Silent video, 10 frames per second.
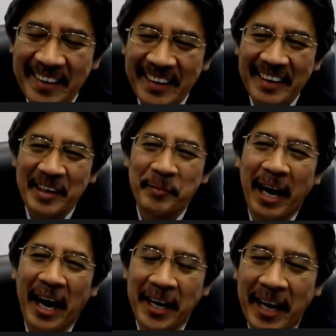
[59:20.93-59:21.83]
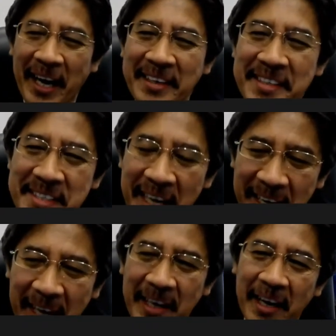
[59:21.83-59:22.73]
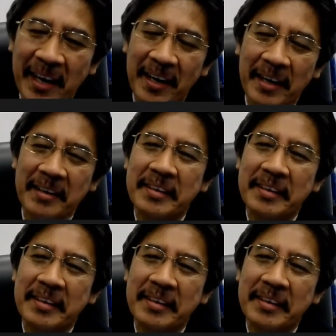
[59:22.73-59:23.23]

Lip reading: But I understand that.